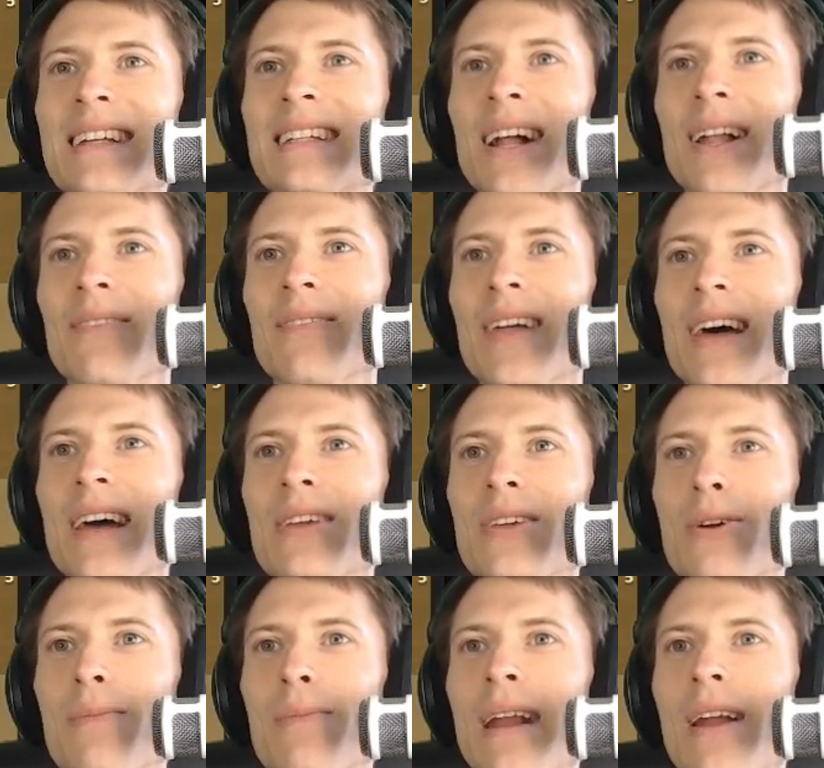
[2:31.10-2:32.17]
tell him,
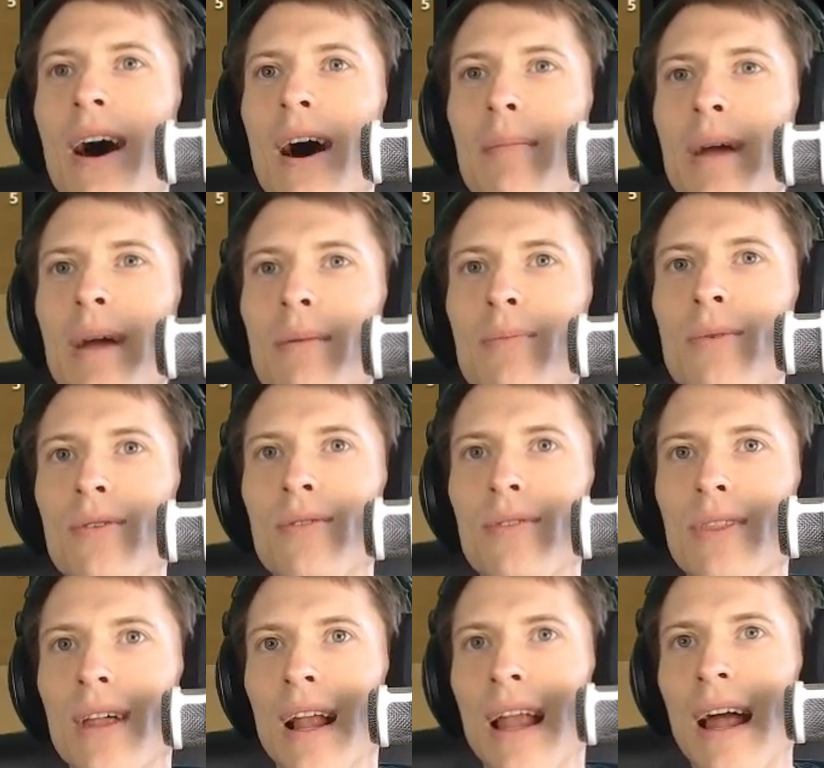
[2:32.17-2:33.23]
you may not make a
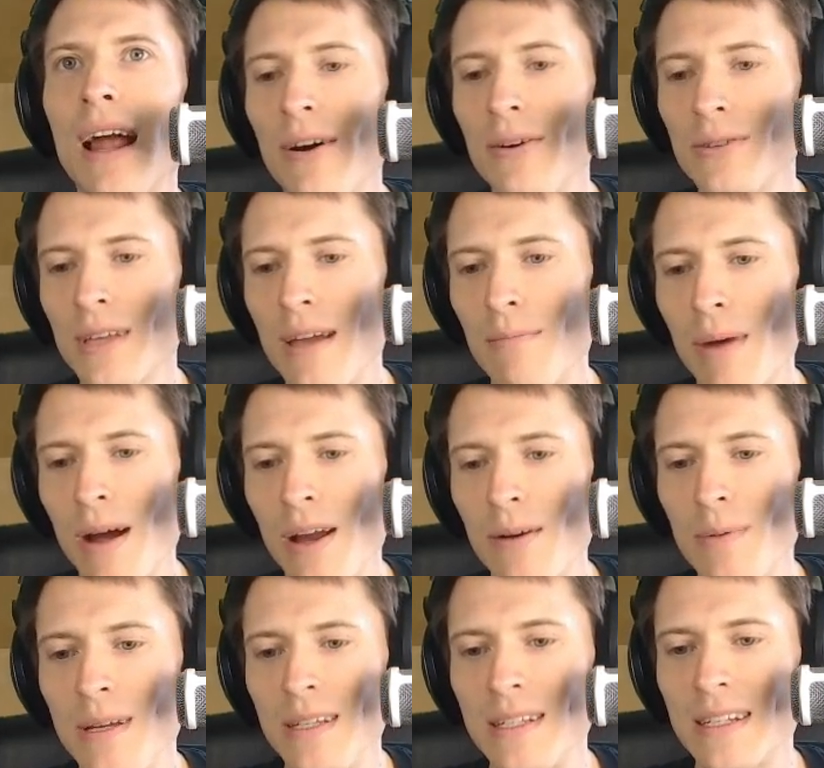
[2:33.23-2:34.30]
move that allows a minor
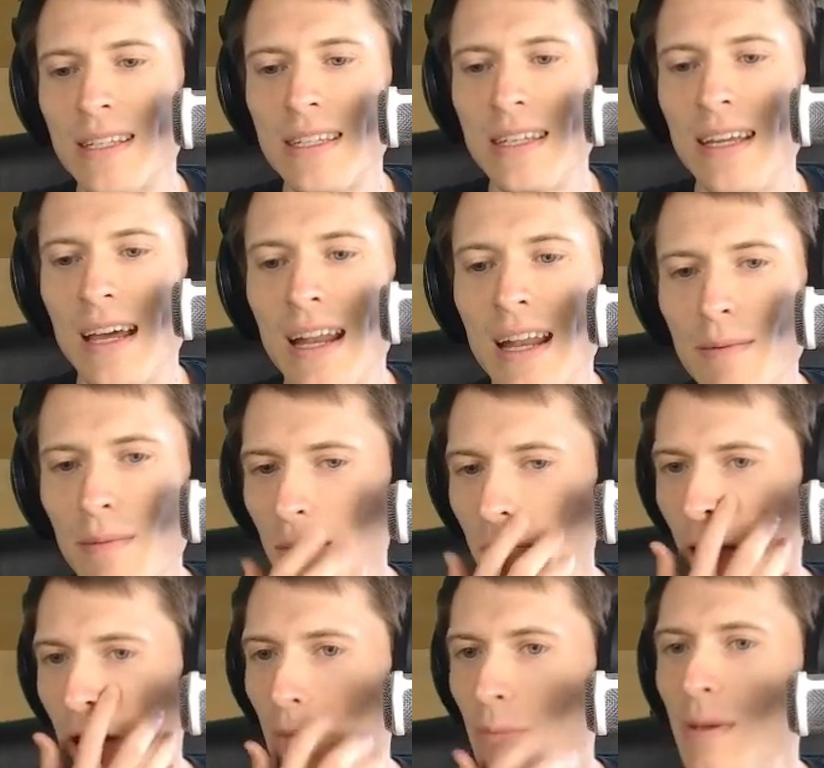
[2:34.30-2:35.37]
piece to see an enemy
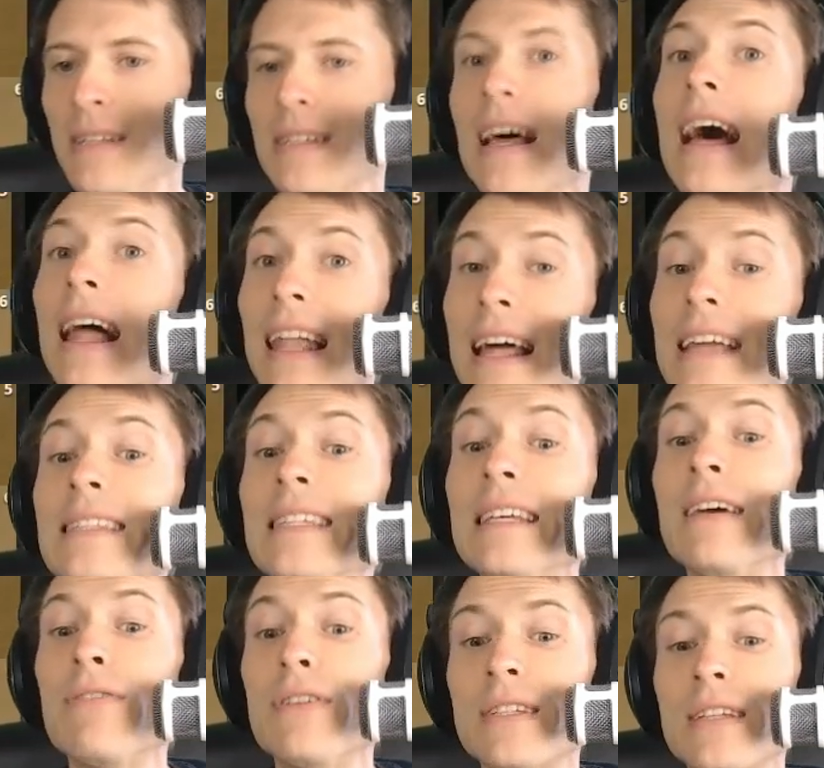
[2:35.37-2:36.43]
minor piece. Let's see
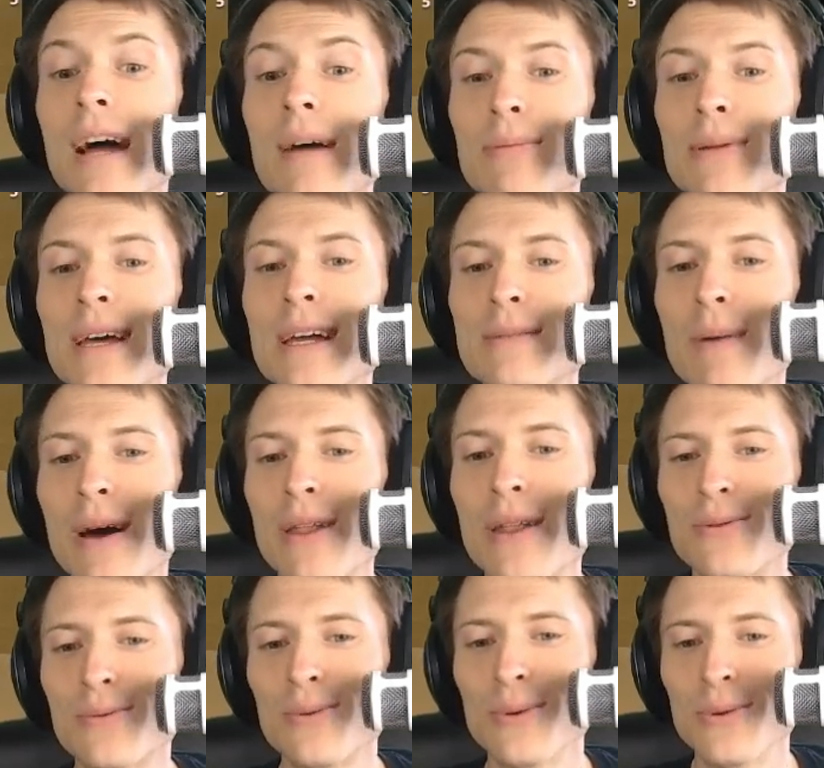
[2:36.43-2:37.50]
if this guy plays by
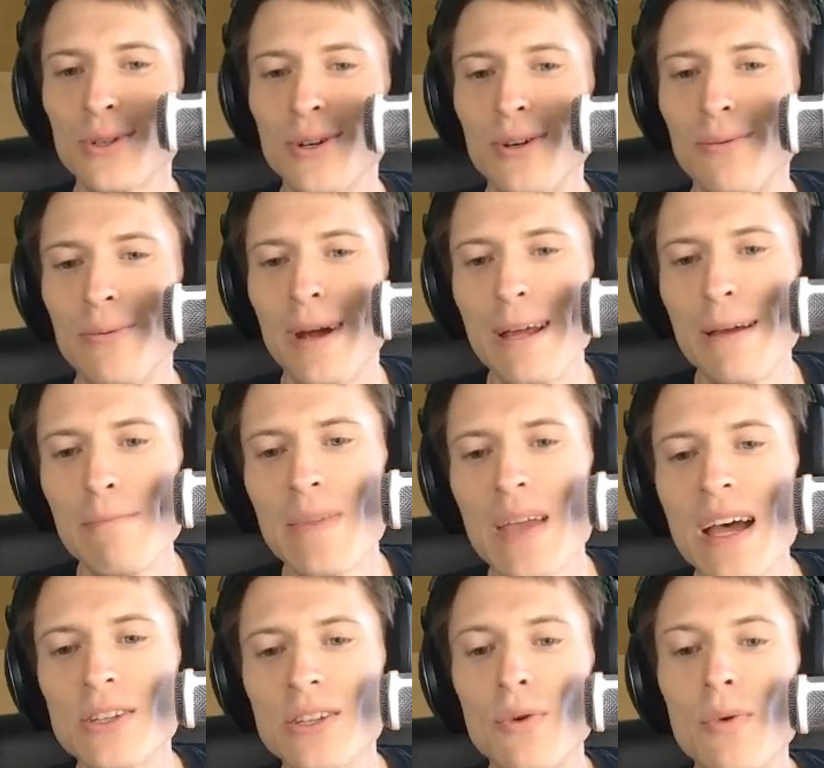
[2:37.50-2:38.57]
those rules. Are you ready?
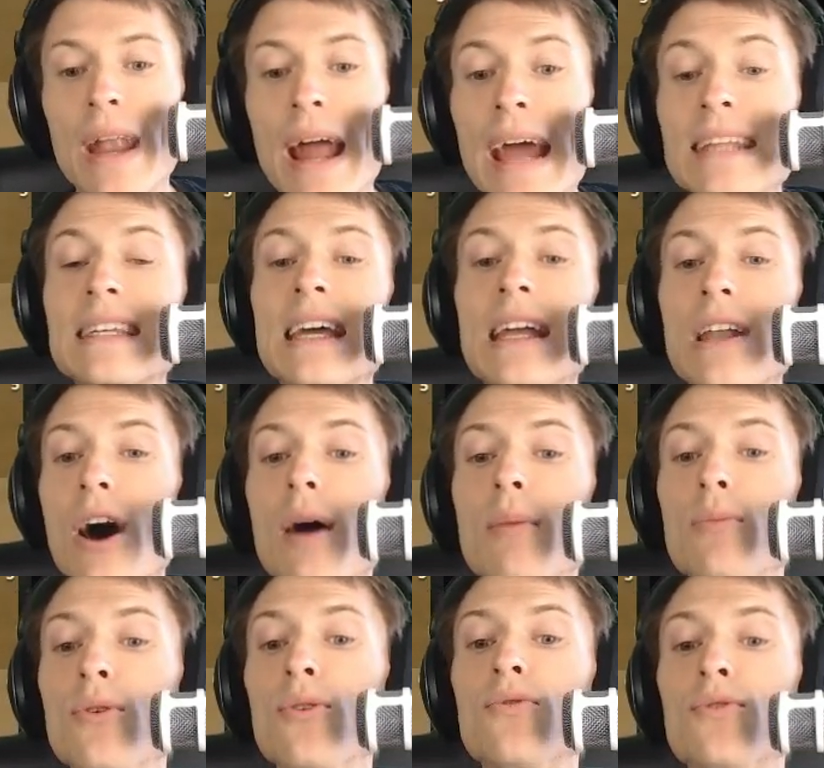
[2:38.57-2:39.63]
So knights cannot
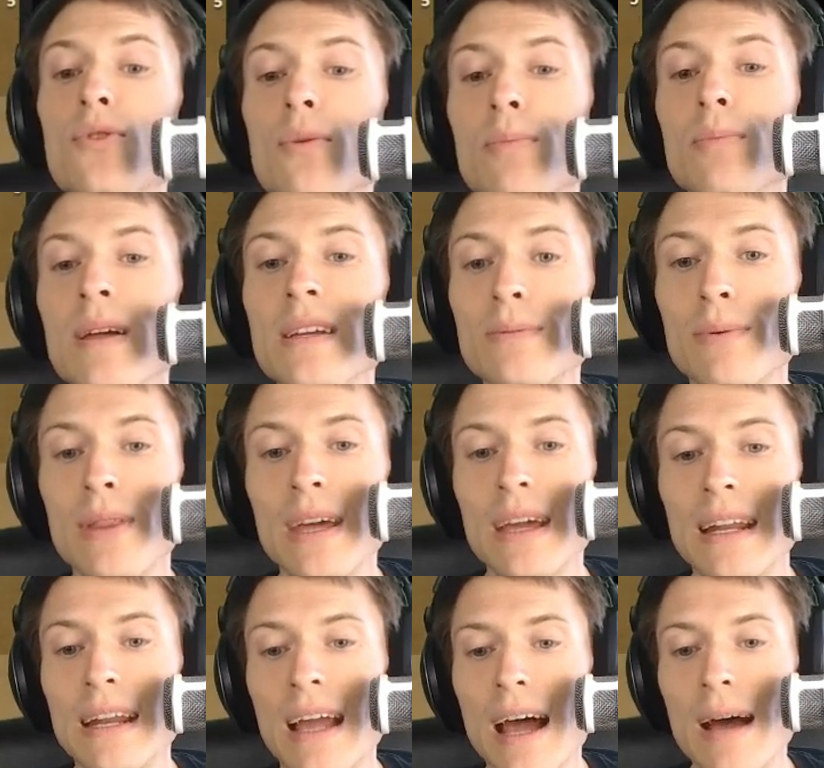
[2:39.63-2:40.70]
move to a place where they
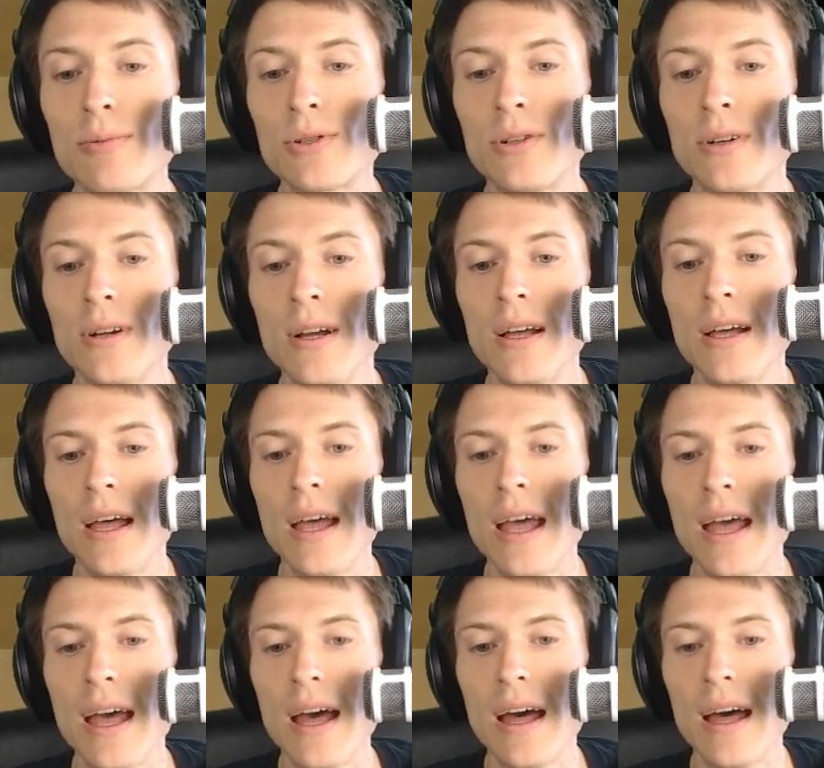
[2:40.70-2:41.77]
can capture
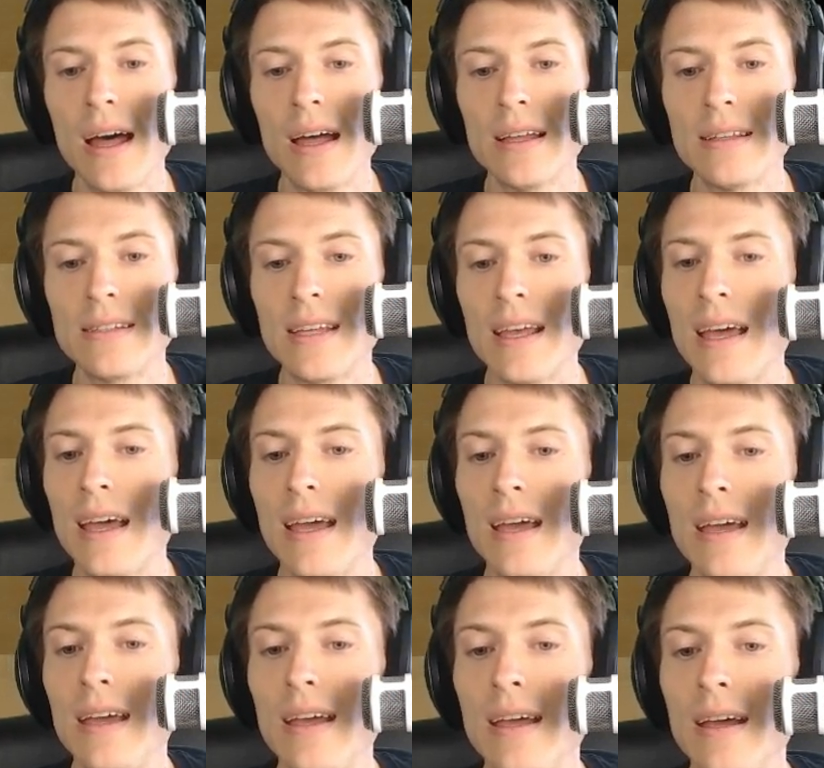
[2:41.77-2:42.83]
as
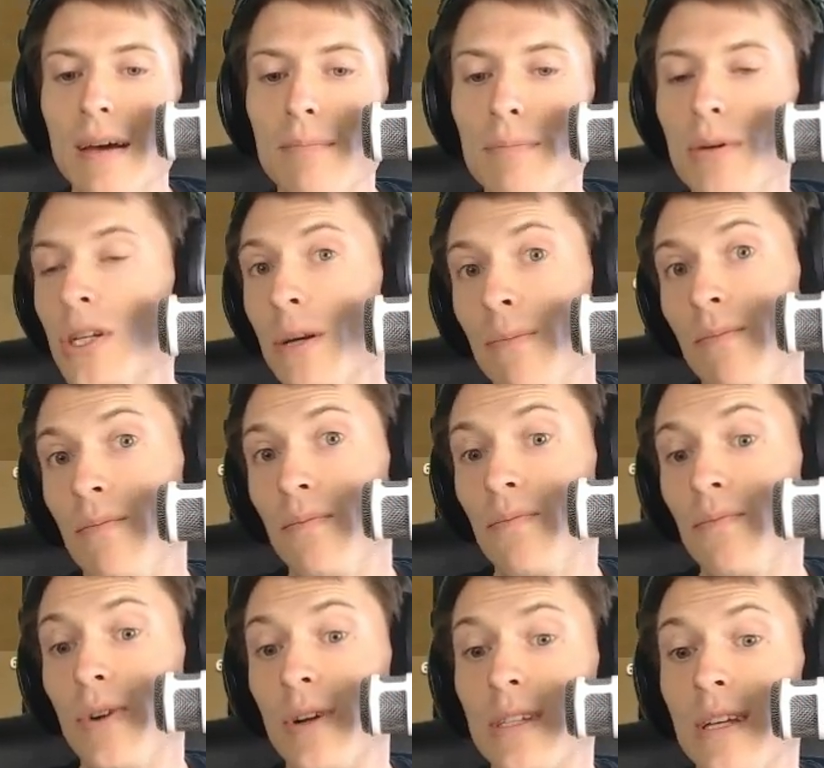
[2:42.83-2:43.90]
a bishop,
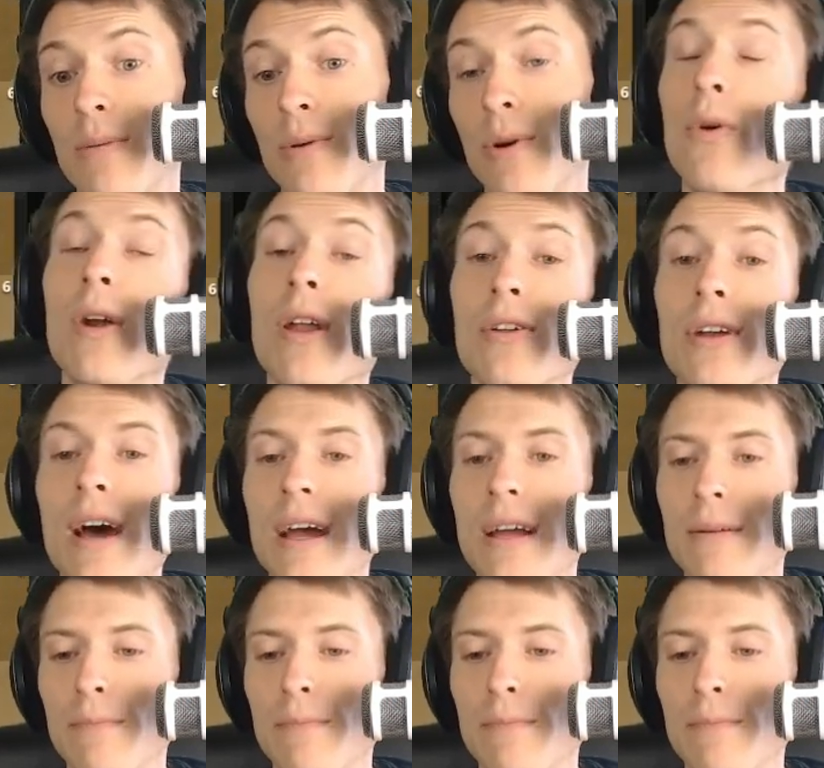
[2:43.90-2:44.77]
for example, or another knight.